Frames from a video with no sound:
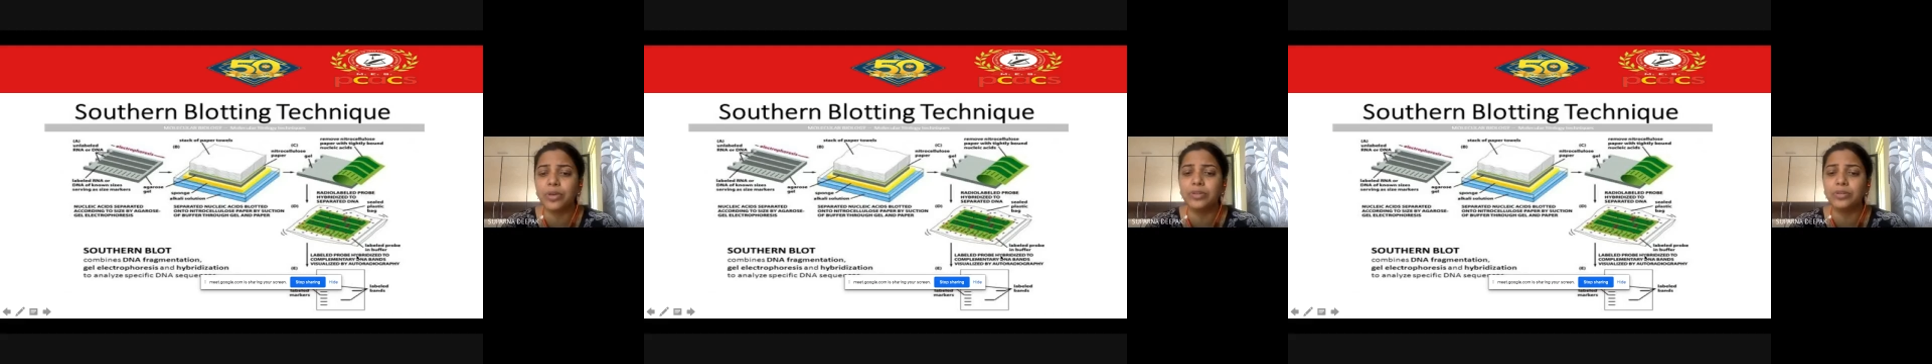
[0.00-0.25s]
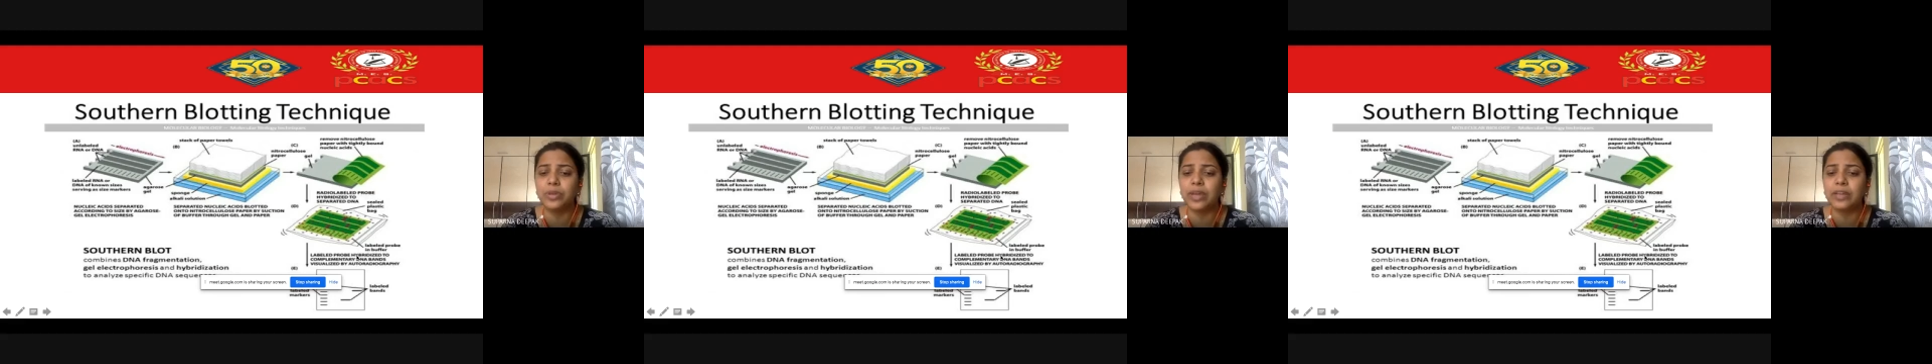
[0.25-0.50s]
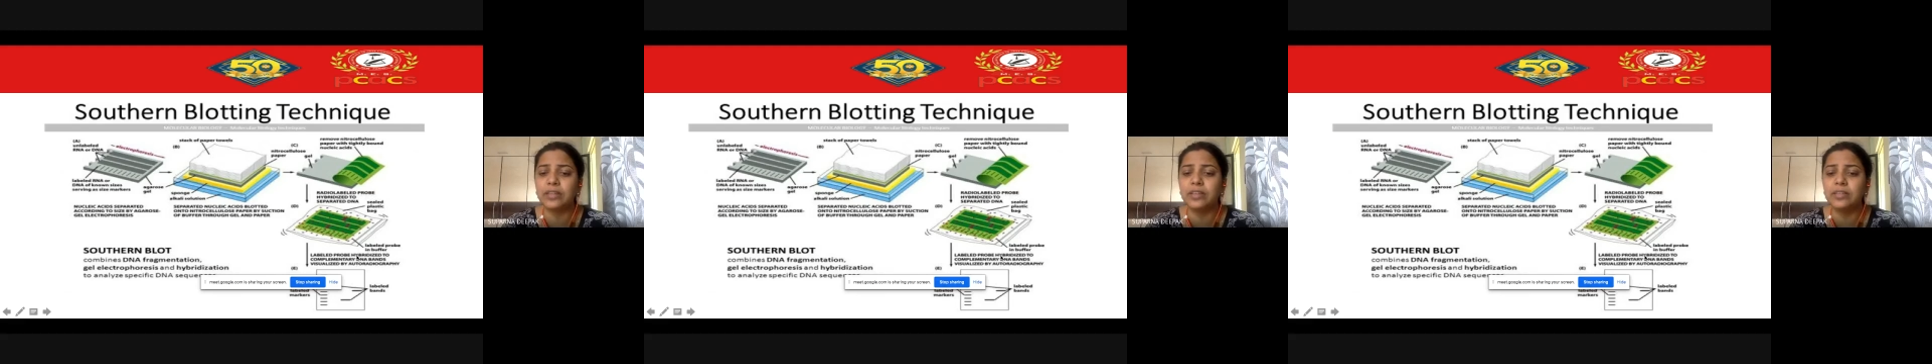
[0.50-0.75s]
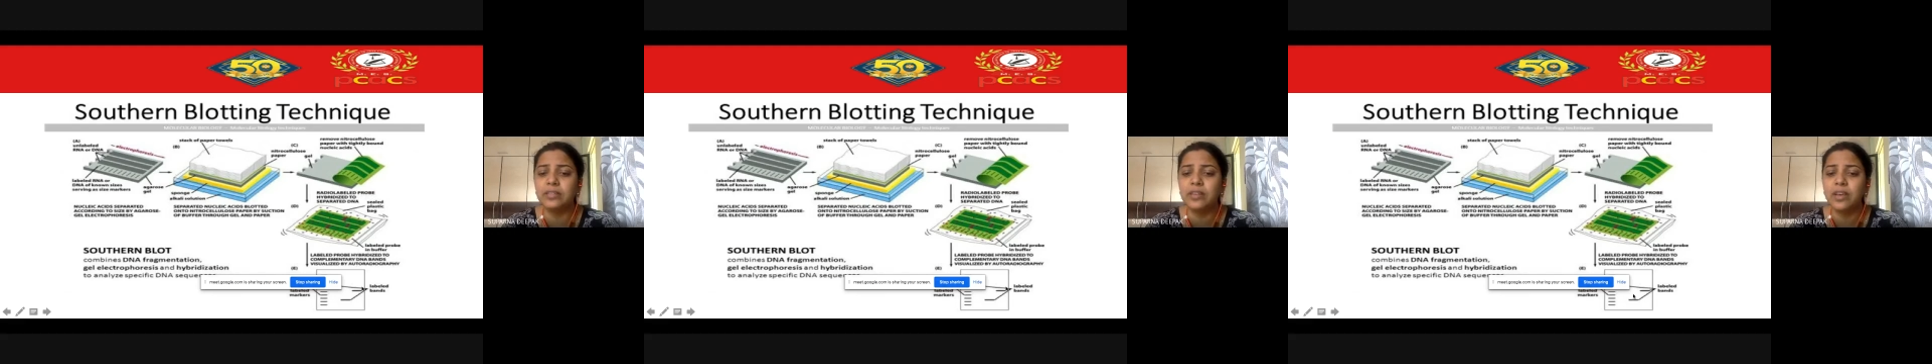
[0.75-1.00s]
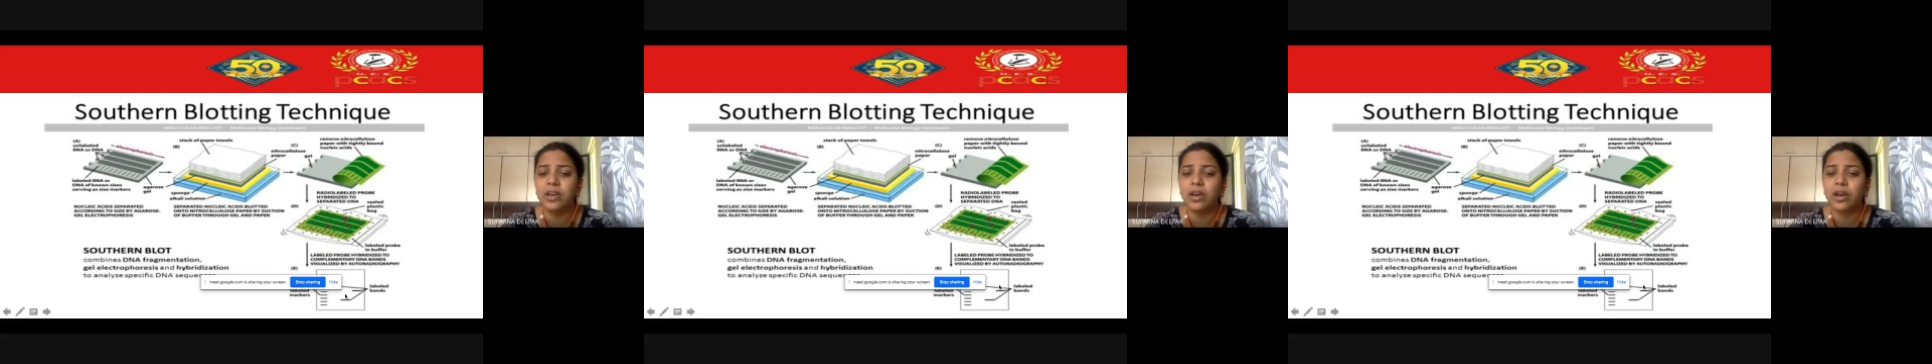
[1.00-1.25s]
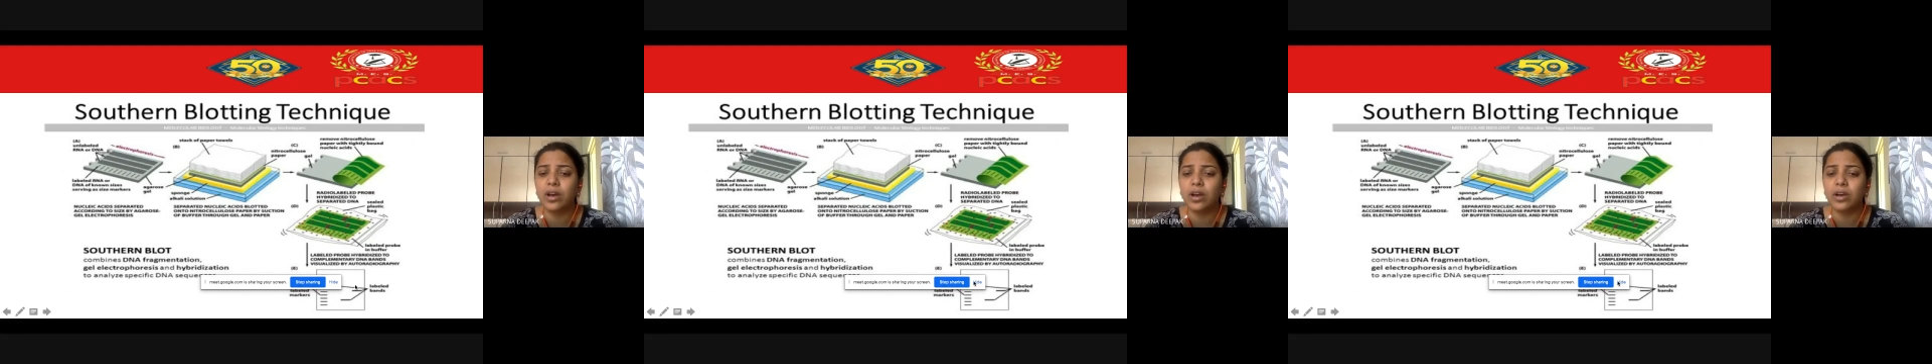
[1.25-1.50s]
going to get this.
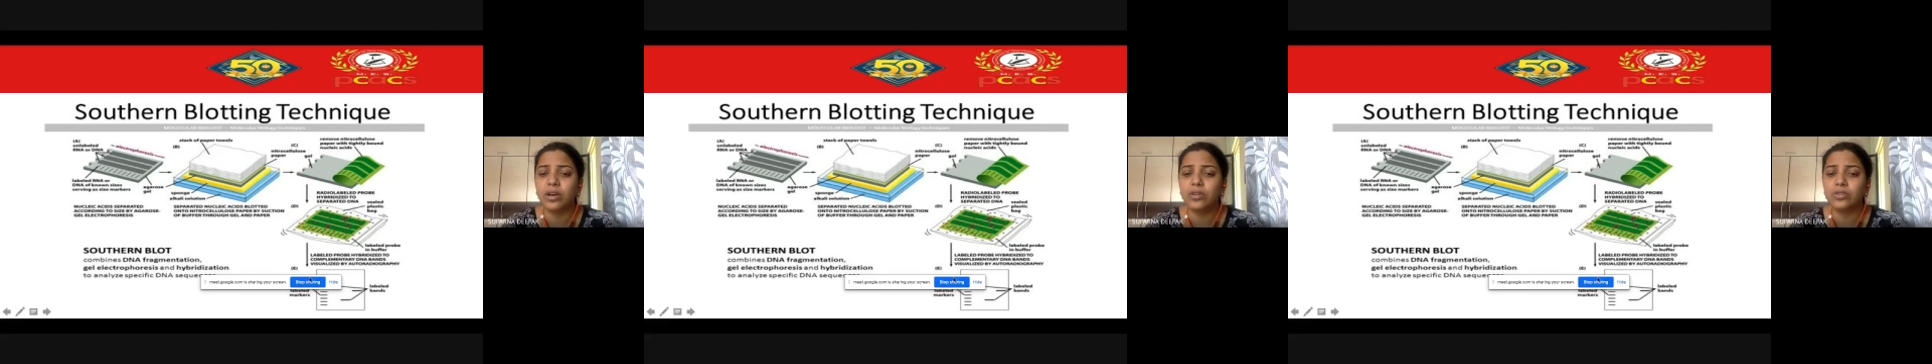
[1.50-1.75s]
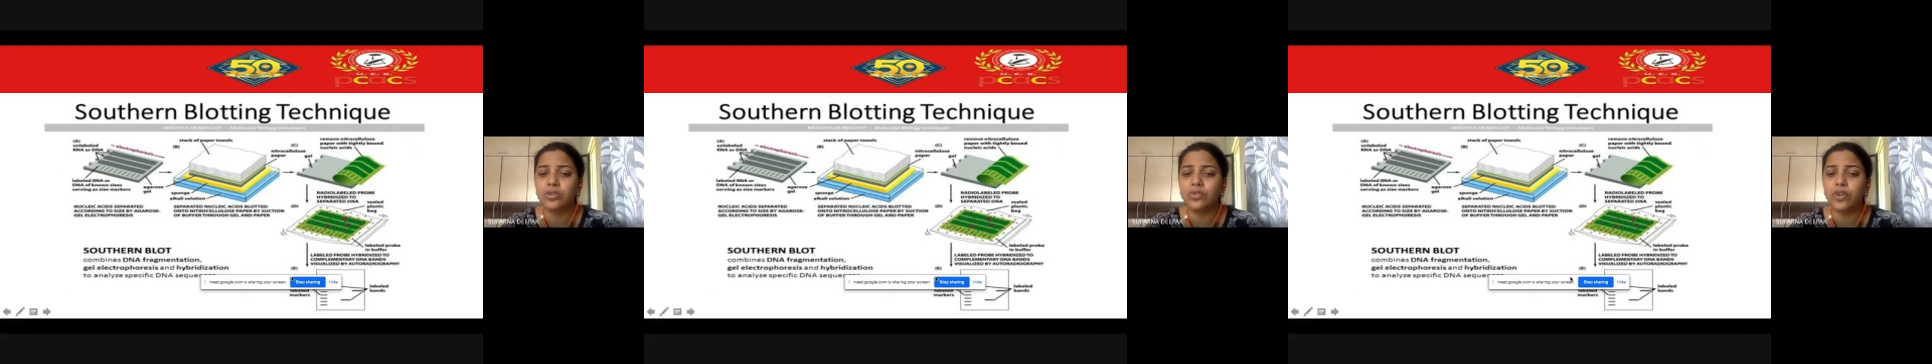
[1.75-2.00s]
So